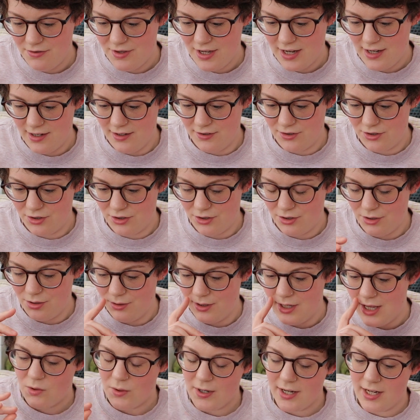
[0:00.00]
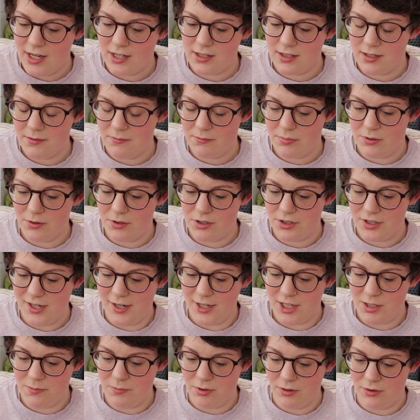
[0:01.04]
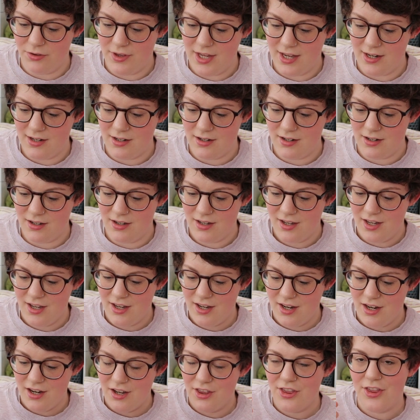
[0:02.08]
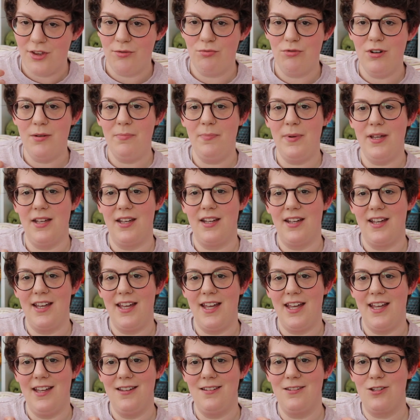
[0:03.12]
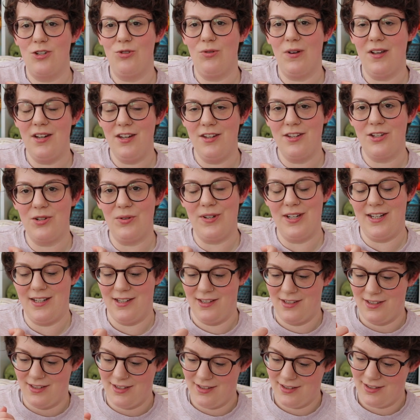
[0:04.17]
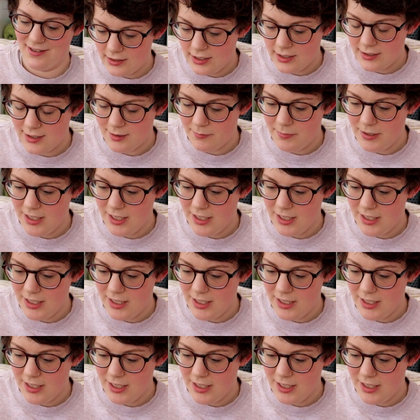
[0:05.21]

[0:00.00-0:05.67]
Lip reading: that is cool. Quite a simple stitch, but then the ribbing is granny squares. Is a